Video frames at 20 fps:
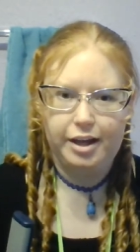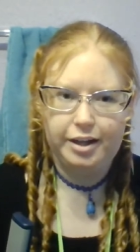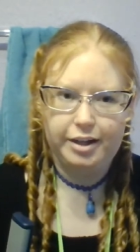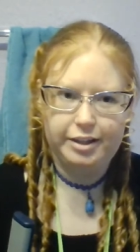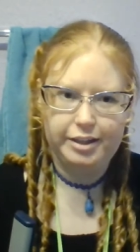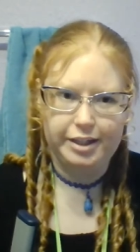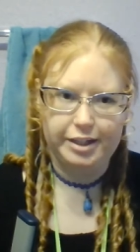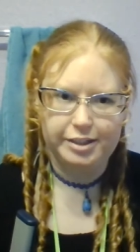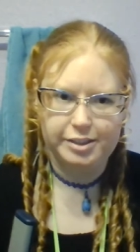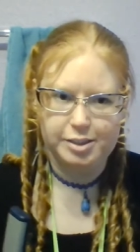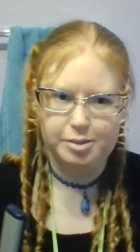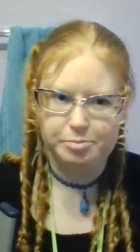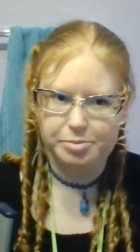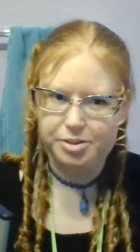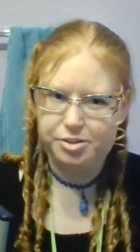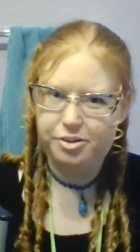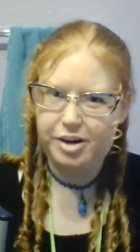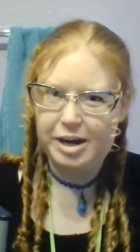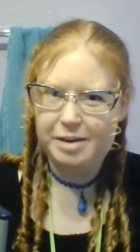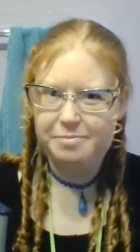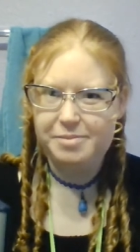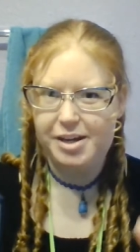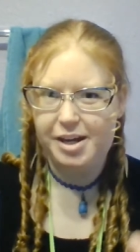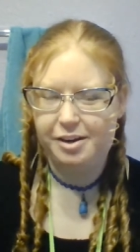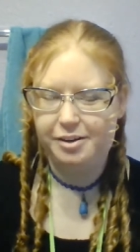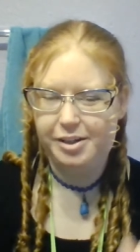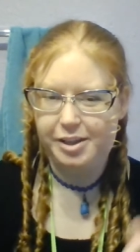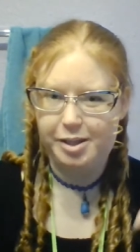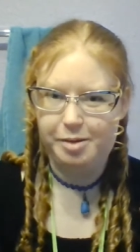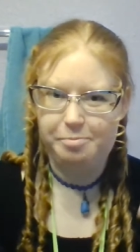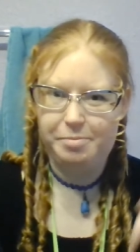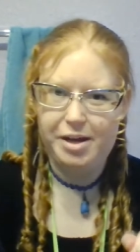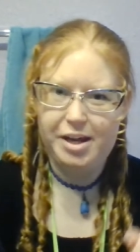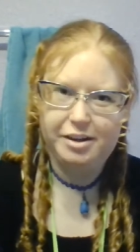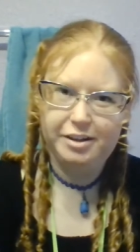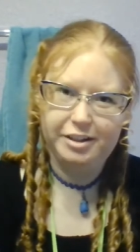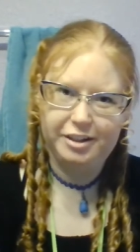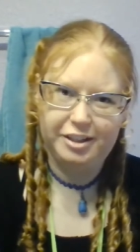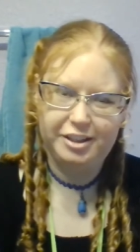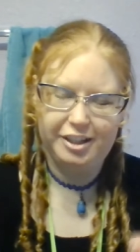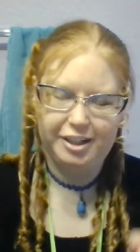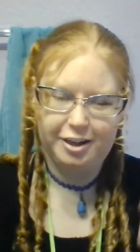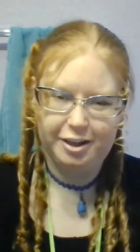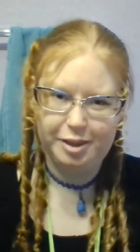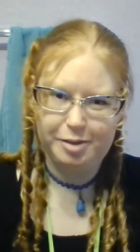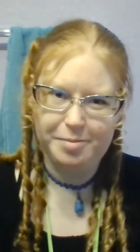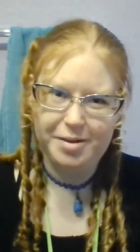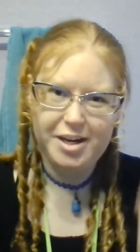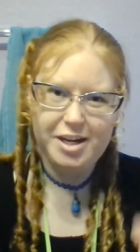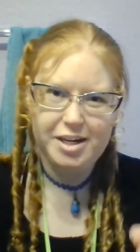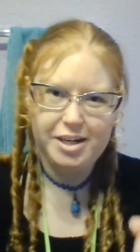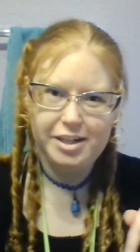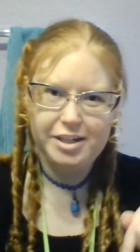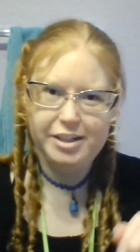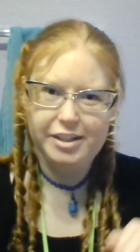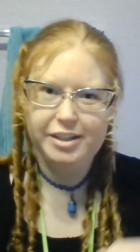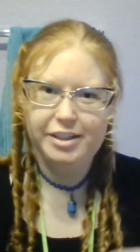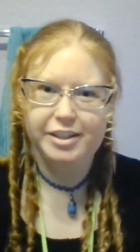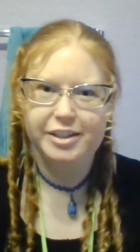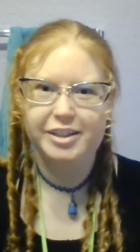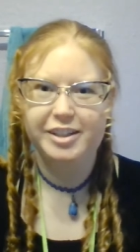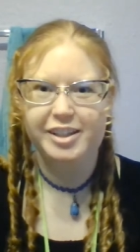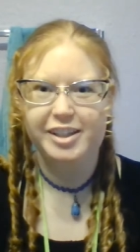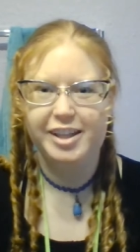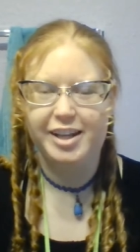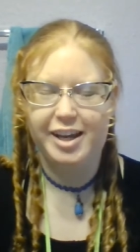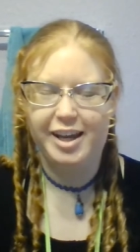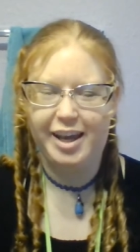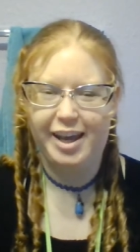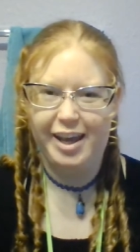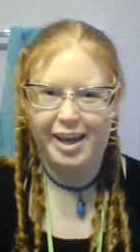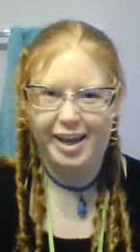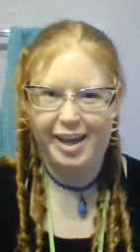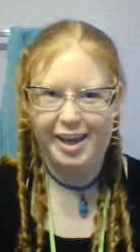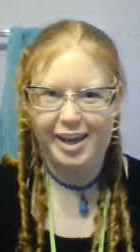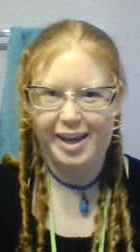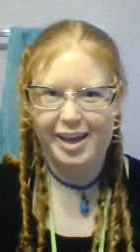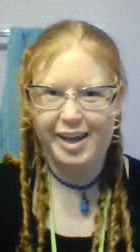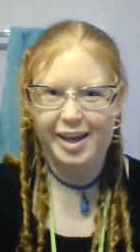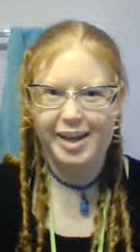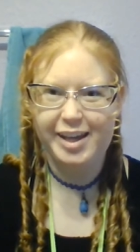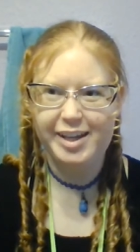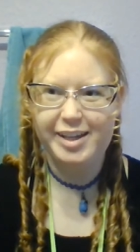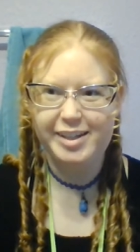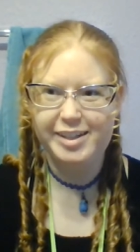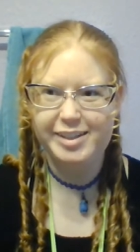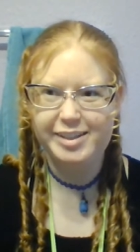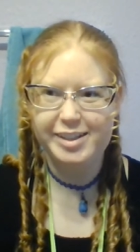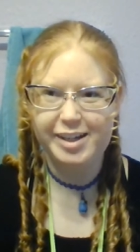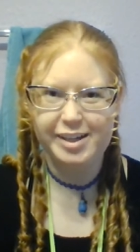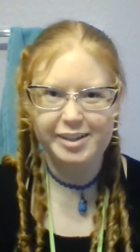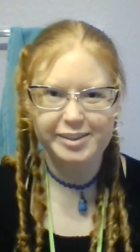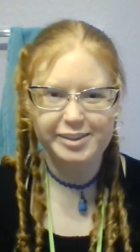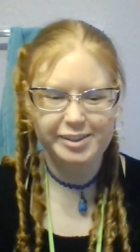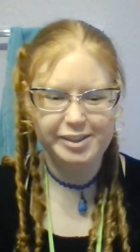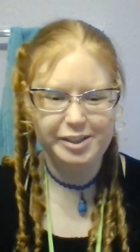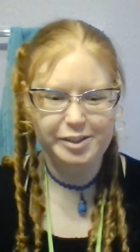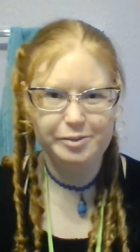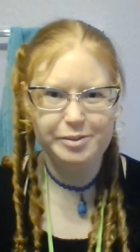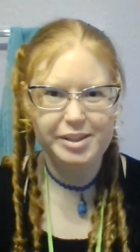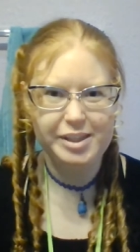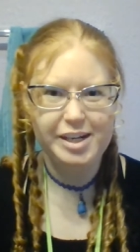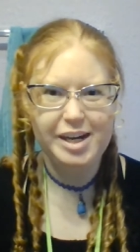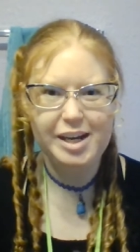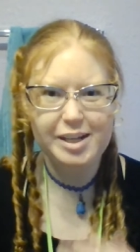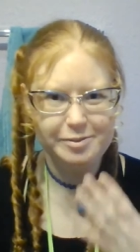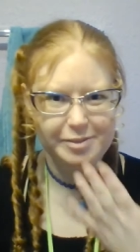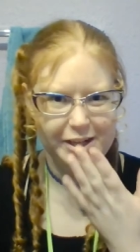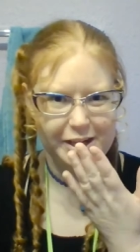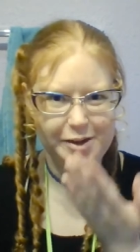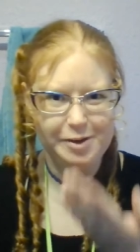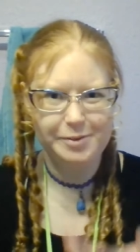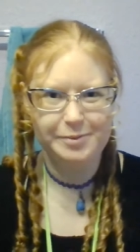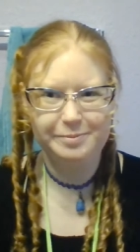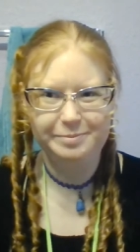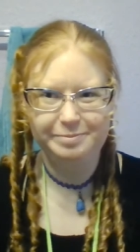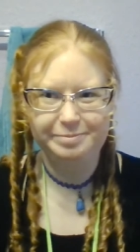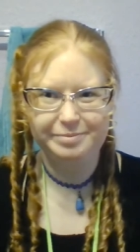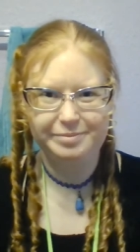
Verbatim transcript: click subscribe down in the butt, click on the button, and I'll see you in the next video.